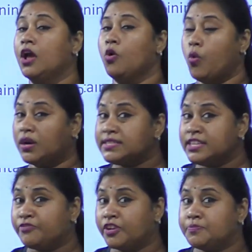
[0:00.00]
What is the
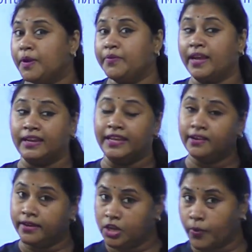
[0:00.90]
difference between the
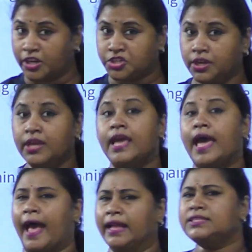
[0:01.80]
linear equation
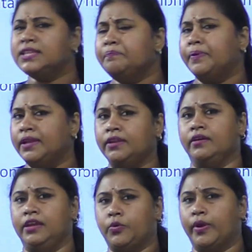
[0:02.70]
and simple linear
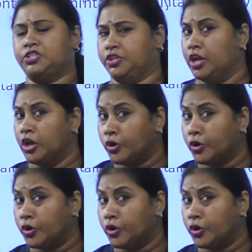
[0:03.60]
equation?